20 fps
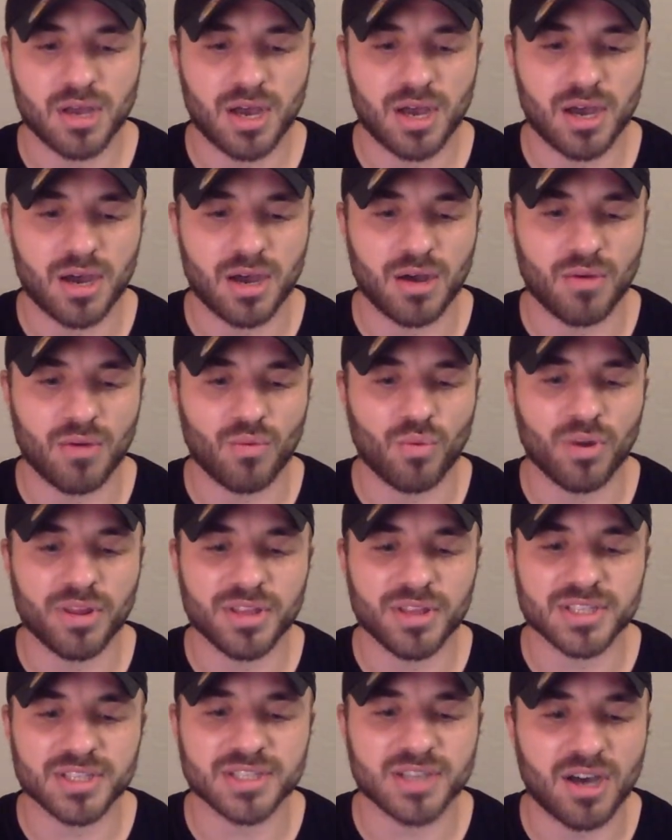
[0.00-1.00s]

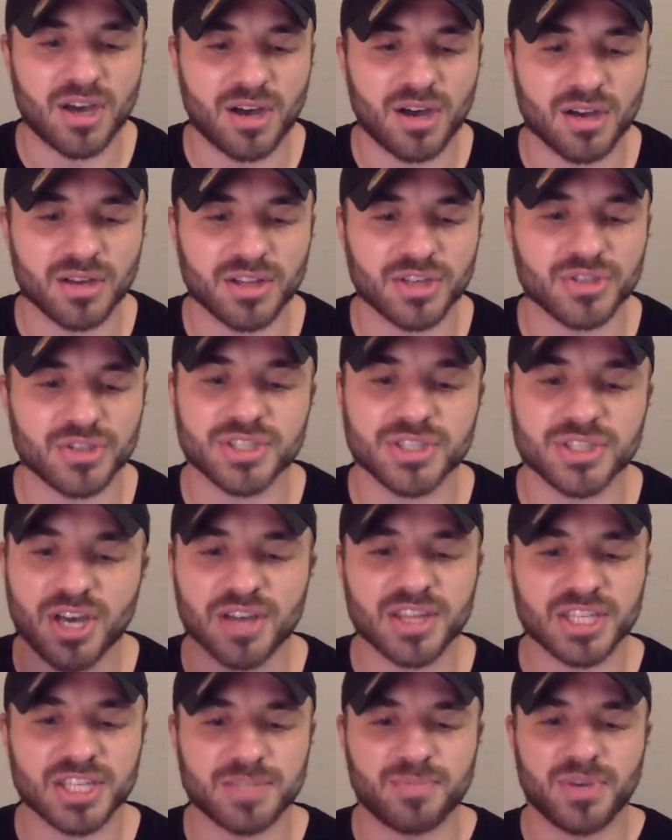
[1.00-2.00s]
There's a
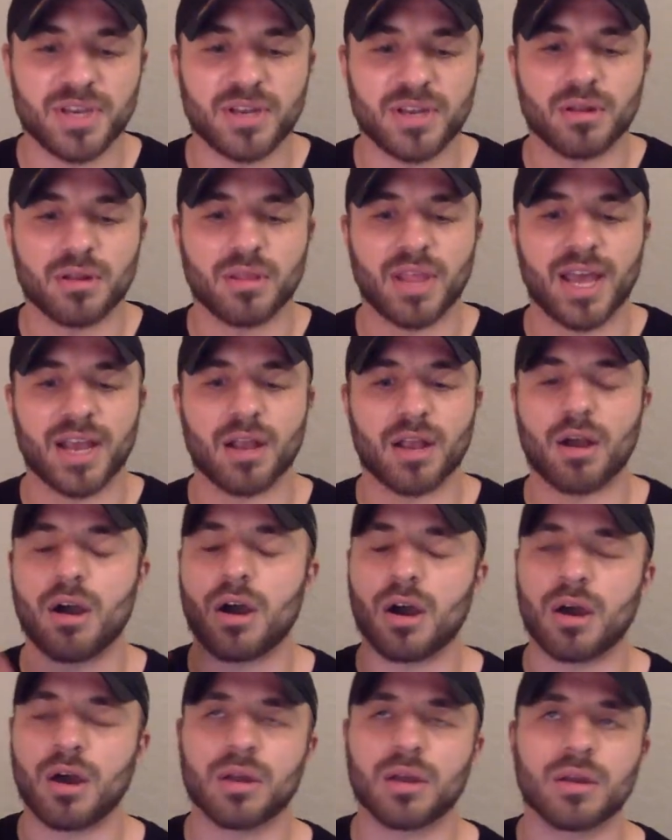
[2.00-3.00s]
song that's been like
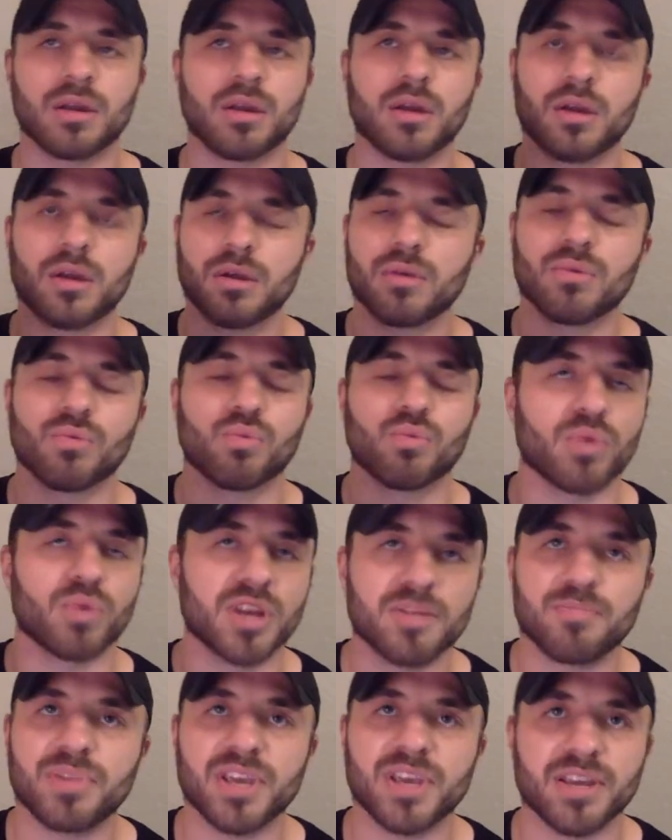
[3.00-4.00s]
on
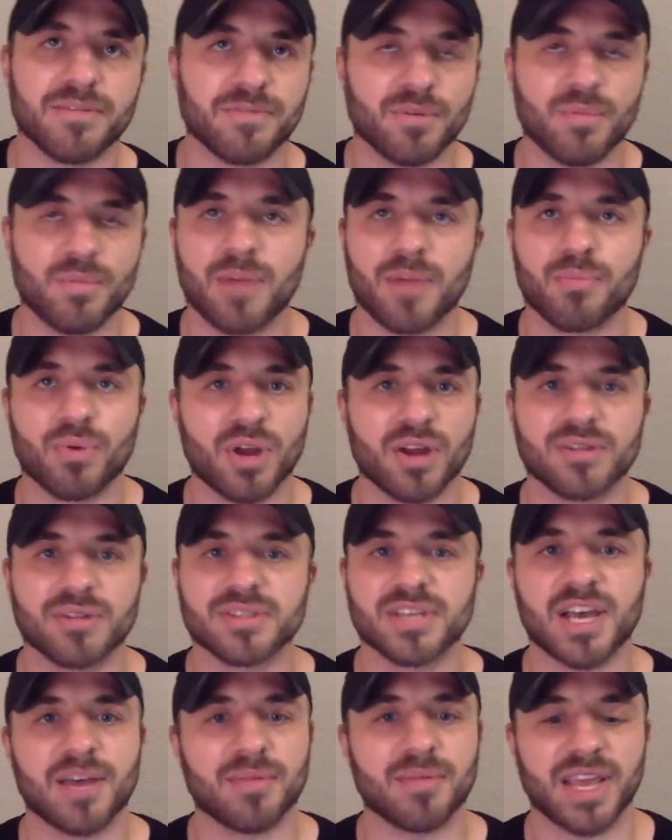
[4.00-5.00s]
repeat for my prayer
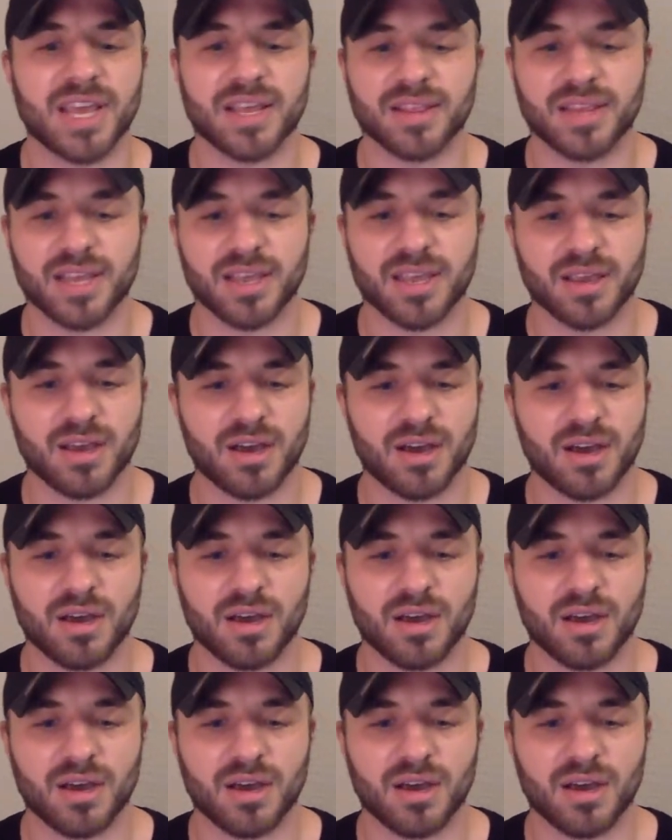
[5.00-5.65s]
time lately.